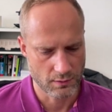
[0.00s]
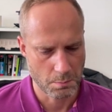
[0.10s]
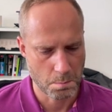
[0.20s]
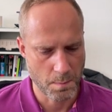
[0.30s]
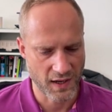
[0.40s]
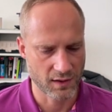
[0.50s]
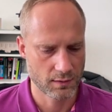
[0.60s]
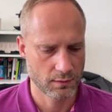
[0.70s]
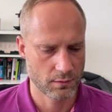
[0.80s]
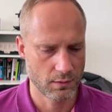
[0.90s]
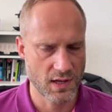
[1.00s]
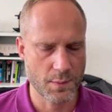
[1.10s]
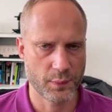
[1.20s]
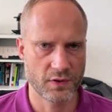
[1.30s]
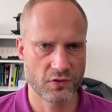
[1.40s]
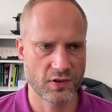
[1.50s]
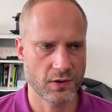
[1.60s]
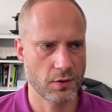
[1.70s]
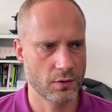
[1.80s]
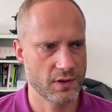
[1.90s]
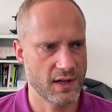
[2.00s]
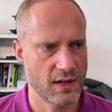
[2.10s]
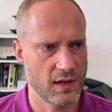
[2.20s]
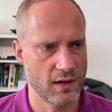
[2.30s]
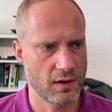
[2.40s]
big leap in security